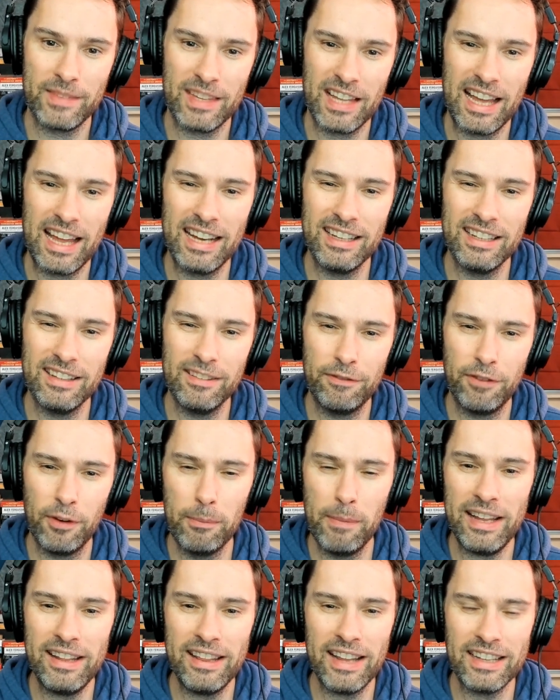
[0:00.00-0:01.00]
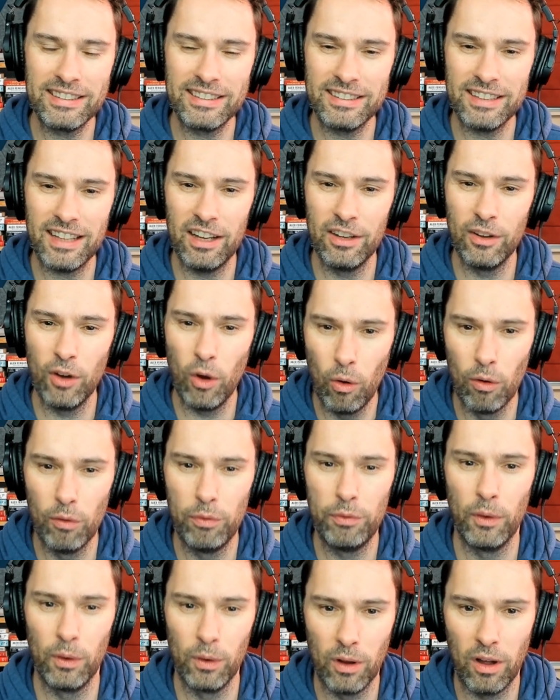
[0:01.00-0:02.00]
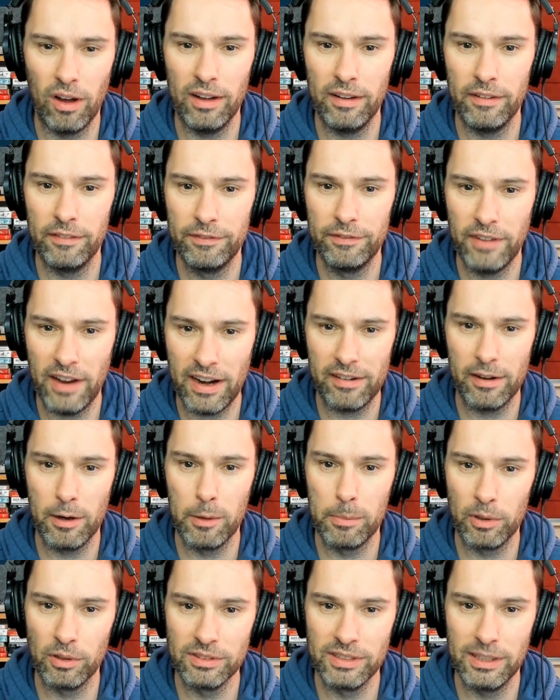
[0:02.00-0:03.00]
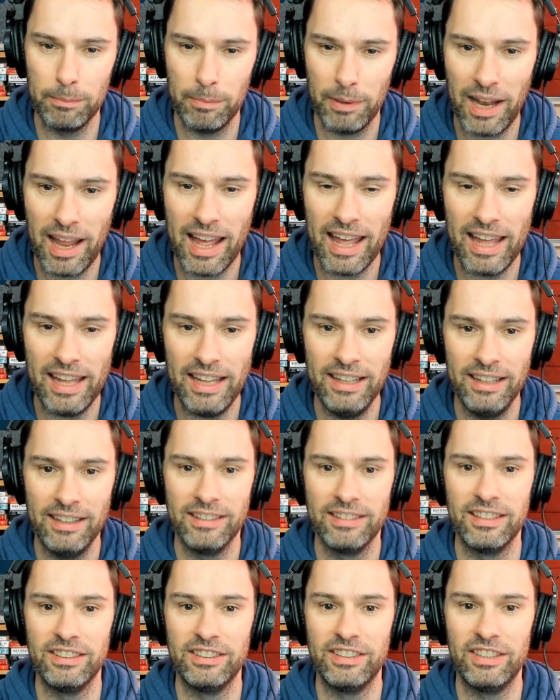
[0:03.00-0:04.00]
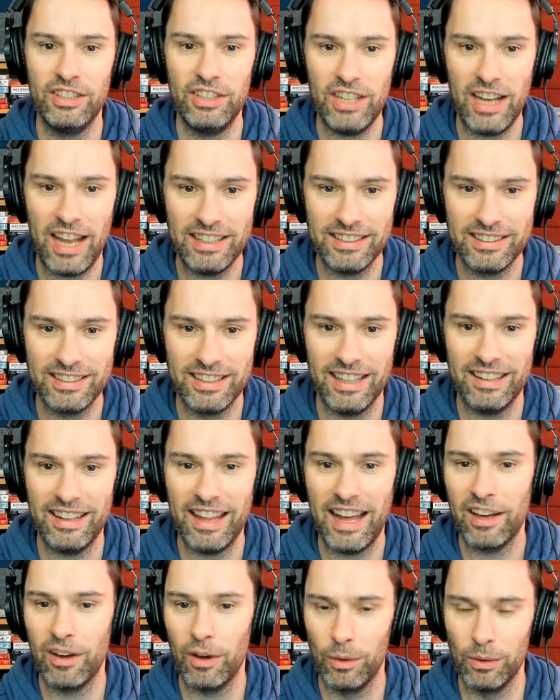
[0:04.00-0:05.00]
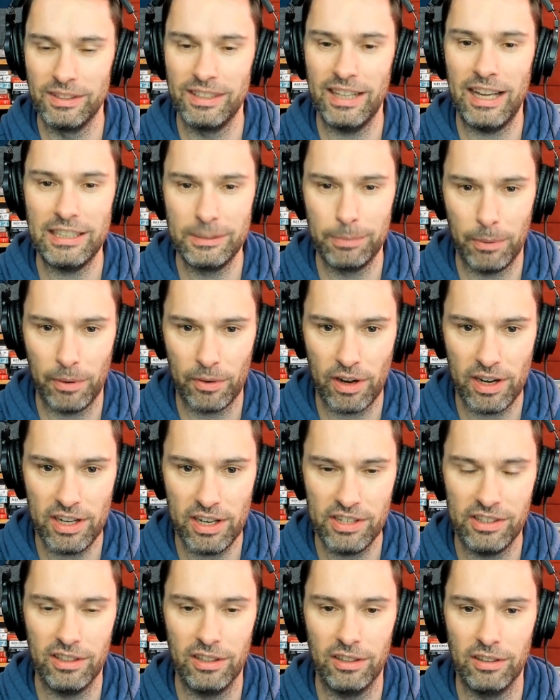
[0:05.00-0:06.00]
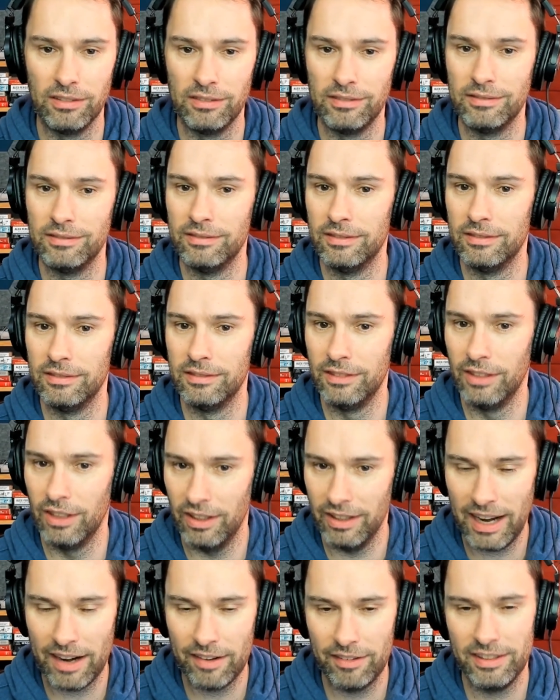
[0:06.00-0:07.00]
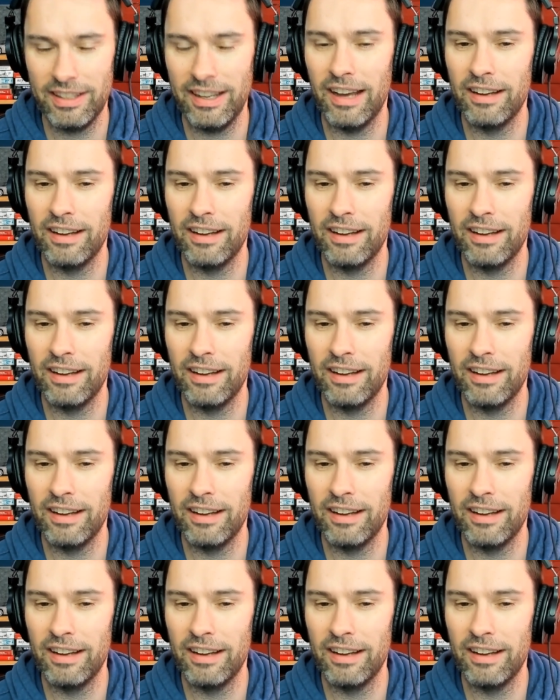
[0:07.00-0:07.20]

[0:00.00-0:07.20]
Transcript: And for me, there's an awful lot of variables in play to suggest that that goal is aspirational, not a guarantee.